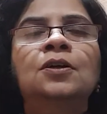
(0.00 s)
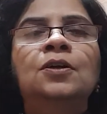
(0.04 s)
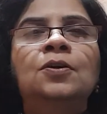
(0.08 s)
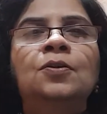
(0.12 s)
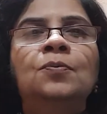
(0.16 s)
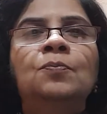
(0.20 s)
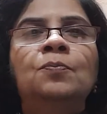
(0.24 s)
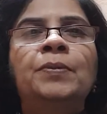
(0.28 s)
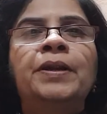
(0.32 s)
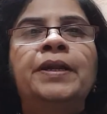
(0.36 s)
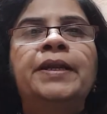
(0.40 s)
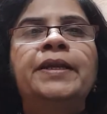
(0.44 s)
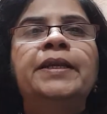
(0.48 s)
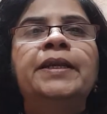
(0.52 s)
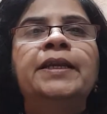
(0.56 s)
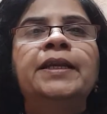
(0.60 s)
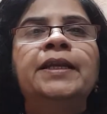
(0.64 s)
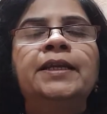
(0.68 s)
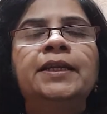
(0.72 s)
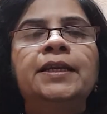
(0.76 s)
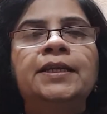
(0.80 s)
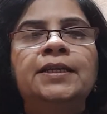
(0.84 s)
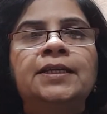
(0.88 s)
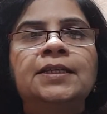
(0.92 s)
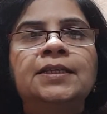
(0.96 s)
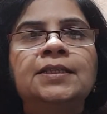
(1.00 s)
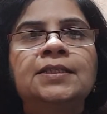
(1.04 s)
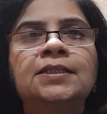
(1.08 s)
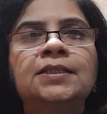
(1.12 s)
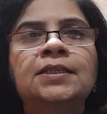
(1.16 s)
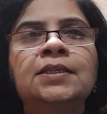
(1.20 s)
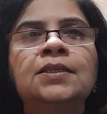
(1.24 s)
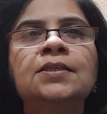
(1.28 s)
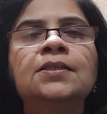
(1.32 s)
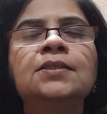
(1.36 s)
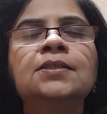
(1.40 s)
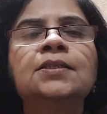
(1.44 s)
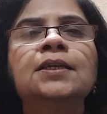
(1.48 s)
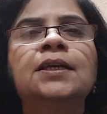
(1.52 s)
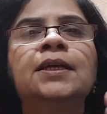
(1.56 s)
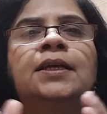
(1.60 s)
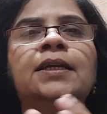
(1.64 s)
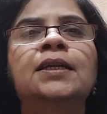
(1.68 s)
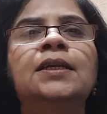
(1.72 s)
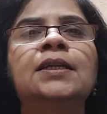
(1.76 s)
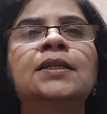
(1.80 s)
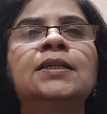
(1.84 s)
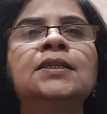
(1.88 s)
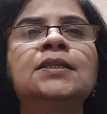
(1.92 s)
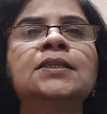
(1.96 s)
maintain a distance
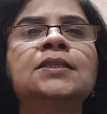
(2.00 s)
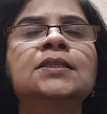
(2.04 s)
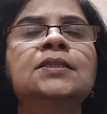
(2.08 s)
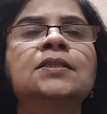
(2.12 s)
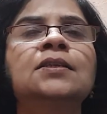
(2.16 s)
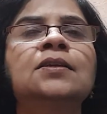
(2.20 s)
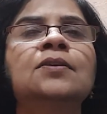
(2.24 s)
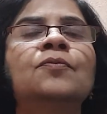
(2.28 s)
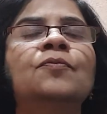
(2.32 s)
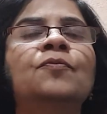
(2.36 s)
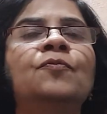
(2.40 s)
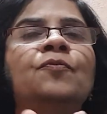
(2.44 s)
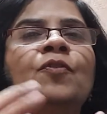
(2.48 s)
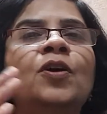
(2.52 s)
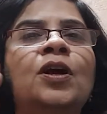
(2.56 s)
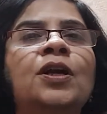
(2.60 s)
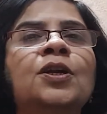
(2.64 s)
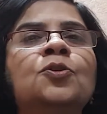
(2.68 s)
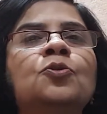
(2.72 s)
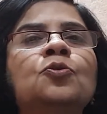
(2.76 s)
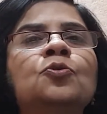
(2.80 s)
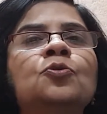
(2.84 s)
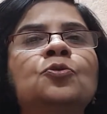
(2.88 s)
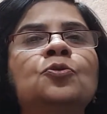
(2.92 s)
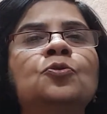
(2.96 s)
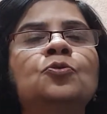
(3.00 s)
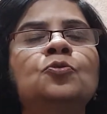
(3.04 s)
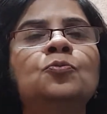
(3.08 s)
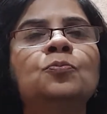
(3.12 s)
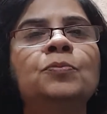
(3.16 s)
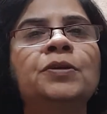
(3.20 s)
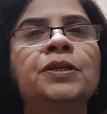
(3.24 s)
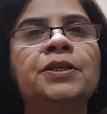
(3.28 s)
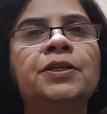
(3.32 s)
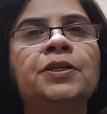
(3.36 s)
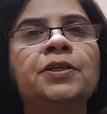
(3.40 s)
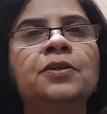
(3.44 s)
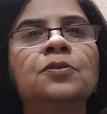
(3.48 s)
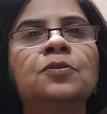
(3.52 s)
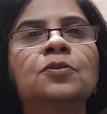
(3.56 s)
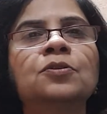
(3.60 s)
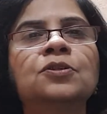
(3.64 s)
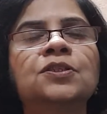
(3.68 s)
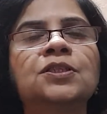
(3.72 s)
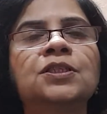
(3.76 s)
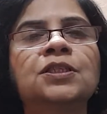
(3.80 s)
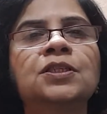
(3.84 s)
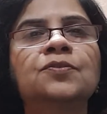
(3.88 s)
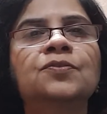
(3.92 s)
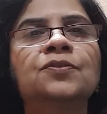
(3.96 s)
at least 1 to 2 meter, or
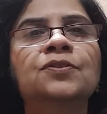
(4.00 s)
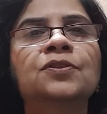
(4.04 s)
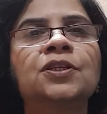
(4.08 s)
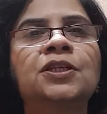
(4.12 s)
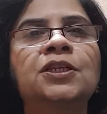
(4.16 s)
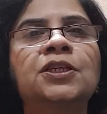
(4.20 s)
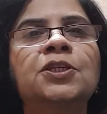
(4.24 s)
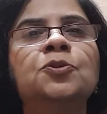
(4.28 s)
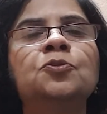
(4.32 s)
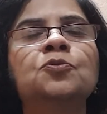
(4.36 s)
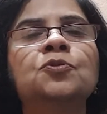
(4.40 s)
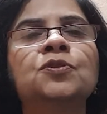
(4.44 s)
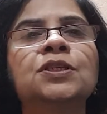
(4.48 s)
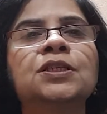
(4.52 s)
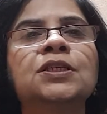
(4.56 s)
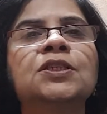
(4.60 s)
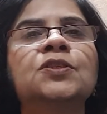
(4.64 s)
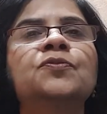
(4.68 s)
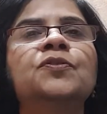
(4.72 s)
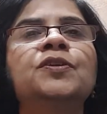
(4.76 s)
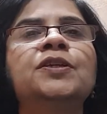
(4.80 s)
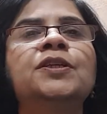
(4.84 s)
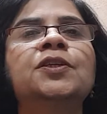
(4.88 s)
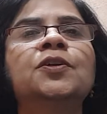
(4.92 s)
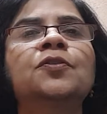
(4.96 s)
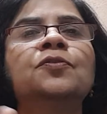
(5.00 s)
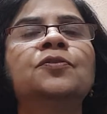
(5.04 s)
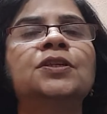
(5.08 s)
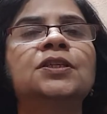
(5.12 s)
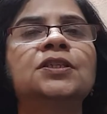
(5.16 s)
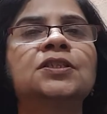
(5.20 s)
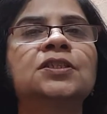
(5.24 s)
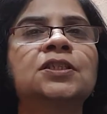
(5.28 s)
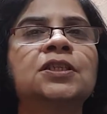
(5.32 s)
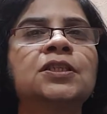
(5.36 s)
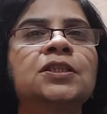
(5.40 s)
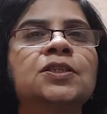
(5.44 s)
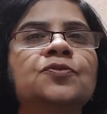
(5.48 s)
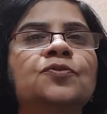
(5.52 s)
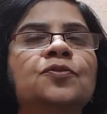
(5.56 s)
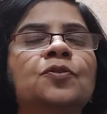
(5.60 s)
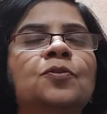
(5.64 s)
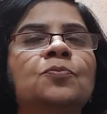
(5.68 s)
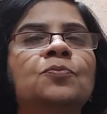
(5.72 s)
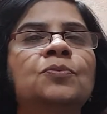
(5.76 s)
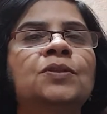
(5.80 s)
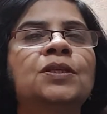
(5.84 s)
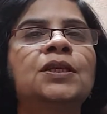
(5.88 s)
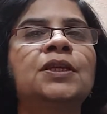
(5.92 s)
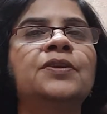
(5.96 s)
3 to 6 feet of distance
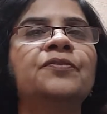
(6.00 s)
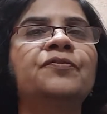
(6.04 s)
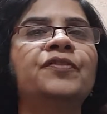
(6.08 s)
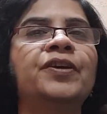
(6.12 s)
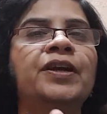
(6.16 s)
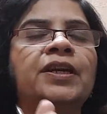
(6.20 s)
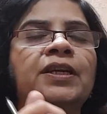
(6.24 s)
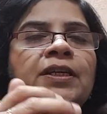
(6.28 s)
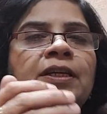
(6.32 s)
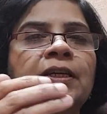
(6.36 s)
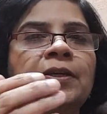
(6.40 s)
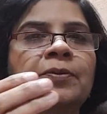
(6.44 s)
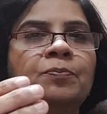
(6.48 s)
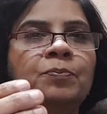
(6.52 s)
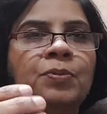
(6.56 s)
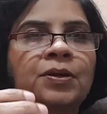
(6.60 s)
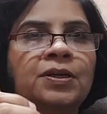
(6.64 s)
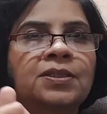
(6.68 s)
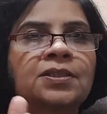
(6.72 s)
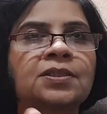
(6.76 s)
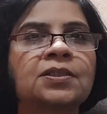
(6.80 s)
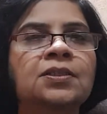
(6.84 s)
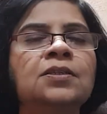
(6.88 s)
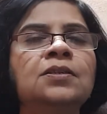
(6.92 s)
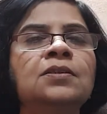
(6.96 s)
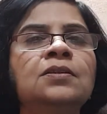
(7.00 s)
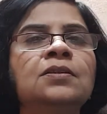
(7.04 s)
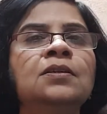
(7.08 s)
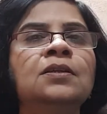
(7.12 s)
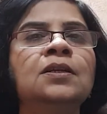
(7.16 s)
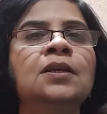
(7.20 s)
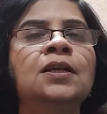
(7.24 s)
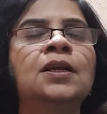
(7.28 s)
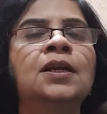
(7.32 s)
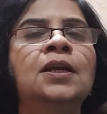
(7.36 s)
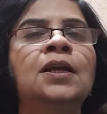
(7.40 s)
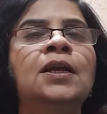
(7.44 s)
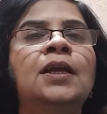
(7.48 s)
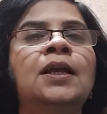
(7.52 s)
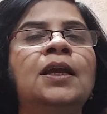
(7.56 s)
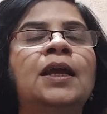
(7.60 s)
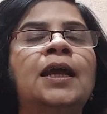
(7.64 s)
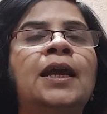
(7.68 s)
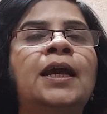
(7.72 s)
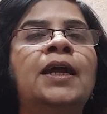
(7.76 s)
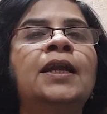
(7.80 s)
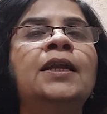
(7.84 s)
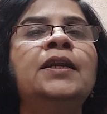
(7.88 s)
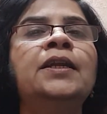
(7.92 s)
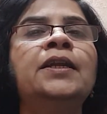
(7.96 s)
from the infected person.
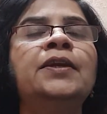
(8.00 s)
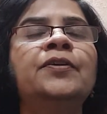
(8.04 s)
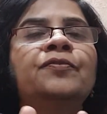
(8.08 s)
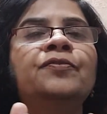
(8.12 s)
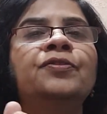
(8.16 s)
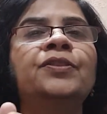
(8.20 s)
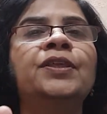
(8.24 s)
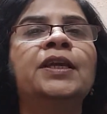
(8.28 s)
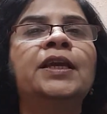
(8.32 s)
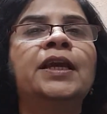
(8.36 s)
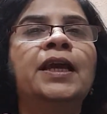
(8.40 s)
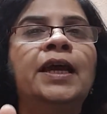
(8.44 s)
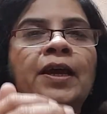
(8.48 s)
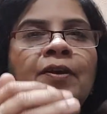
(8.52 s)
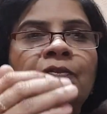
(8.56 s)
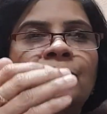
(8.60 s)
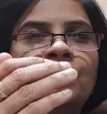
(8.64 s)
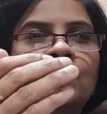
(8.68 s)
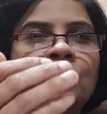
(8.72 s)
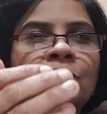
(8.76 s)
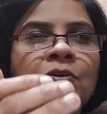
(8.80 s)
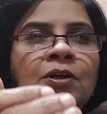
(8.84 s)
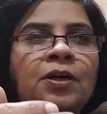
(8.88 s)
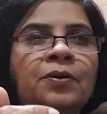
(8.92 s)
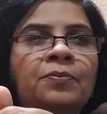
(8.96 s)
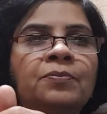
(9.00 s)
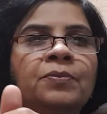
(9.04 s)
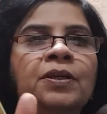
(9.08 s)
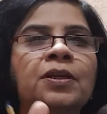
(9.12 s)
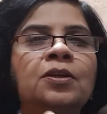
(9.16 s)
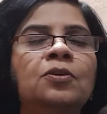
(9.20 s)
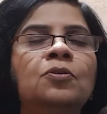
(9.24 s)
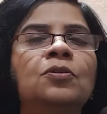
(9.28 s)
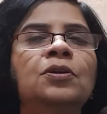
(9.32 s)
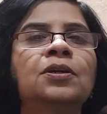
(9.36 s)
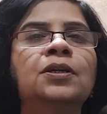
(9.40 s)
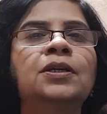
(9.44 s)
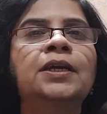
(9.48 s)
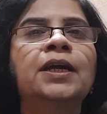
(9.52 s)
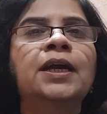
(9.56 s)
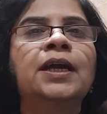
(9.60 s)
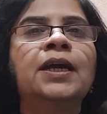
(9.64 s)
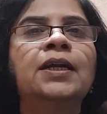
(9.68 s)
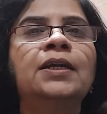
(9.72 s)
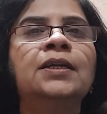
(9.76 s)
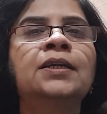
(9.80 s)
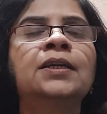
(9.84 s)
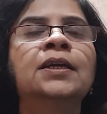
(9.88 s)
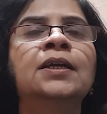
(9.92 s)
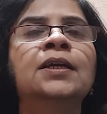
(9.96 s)
And if they have to come in
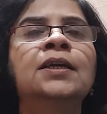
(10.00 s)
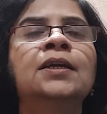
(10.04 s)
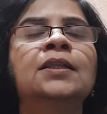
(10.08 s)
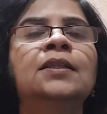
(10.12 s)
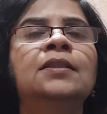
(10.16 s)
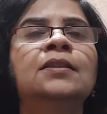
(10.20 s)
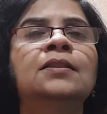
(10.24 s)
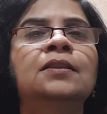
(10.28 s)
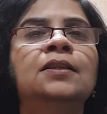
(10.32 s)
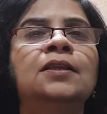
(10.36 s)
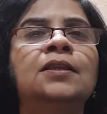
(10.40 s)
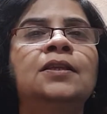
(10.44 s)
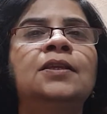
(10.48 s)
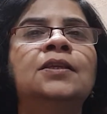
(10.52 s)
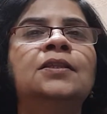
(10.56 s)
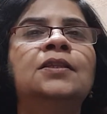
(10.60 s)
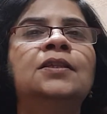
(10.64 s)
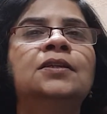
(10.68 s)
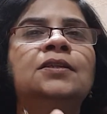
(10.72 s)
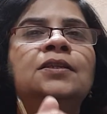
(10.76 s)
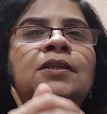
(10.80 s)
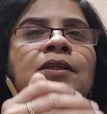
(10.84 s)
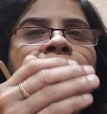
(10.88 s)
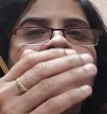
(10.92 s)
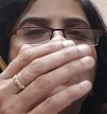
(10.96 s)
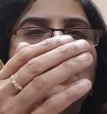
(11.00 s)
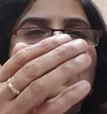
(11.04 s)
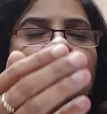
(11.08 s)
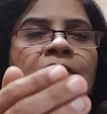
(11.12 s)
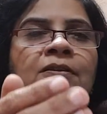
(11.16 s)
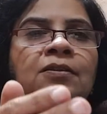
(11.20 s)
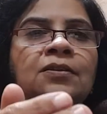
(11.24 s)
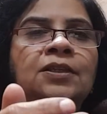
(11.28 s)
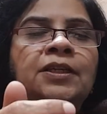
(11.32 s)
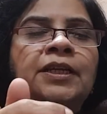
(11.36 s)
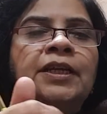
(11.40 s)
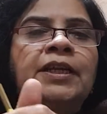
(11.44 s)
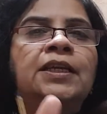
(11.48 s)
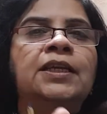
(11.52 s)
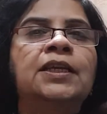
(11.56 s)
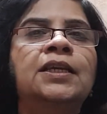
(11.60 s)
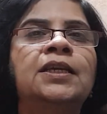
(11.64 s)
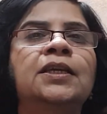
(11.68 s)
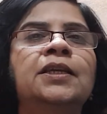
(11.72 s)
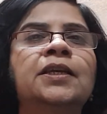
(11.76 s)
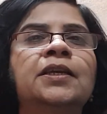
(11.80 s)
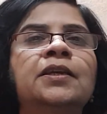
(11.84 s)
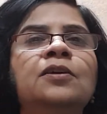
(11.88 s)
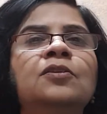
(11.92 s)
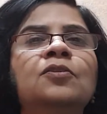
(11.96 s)
contact, either they are
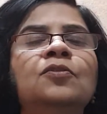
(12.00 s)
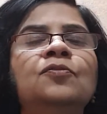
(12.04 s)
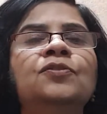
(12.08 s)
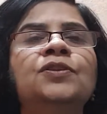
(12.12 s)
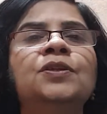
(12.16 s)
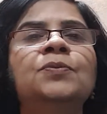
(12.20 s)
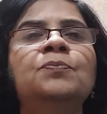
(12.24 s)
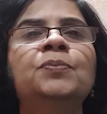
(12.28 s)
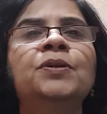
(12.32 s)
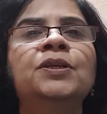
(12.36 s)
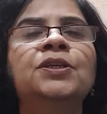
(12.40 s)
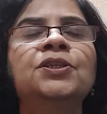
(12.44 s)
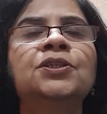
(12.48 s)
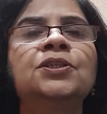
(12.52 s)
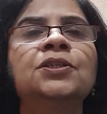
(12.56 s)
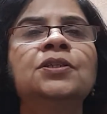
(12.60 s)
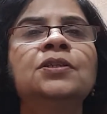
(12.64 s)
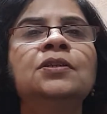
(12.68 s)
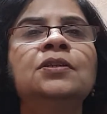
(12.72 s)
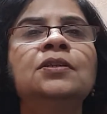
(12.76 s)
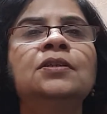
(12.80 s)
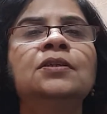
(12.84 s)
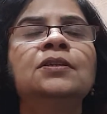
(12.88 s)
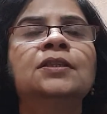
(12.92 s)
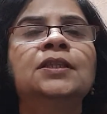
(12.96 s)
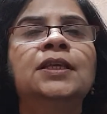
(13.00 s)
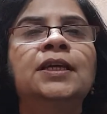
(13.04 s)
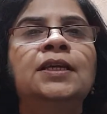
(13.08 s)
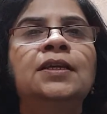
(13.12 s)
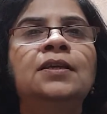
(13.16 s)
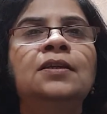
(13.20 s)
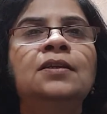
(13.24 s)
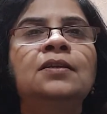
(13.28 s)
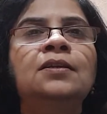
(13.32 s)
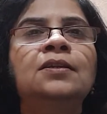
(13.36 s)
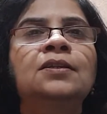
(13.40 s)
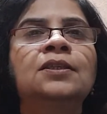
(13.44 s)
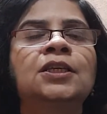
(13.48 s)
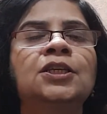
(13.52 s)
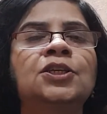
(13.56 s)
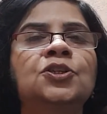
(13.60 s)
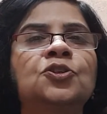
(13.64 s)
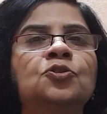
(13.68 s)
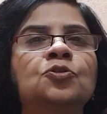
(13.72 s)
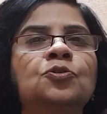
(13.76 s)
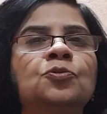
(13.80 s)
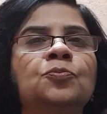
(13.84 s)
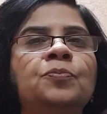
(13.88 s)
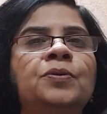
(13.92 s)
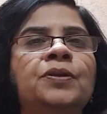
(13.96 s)
taking care of the patient, then they
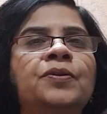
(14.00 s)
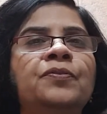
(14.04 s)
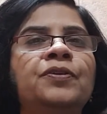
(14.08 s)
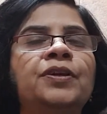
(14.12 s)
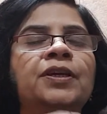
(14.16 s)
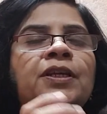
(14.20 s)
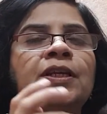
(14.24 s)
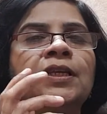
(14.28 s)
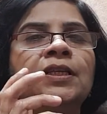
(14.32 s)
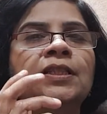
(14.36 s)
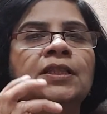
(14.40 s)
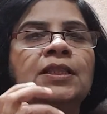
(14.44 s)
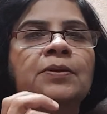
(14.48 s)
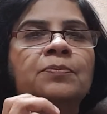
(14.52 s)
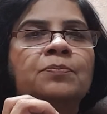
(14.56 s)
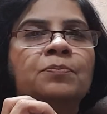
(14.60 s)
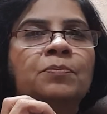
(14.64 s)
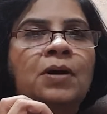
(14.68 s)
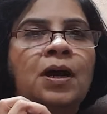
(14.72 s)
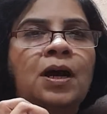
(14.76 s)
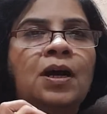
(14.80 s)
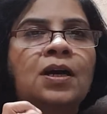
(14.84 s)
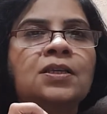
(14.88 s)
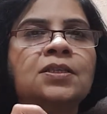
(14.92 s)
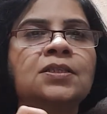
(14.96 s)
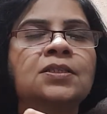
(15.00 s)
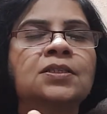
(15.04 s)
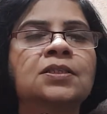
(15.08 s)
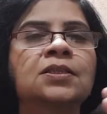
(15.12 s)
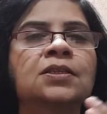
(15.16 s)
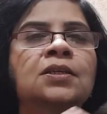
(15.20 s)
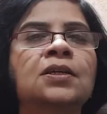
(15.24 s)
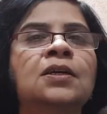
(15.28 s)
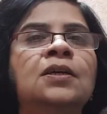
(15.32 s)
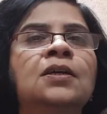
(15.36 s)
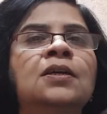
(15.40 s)
should be wearing the mask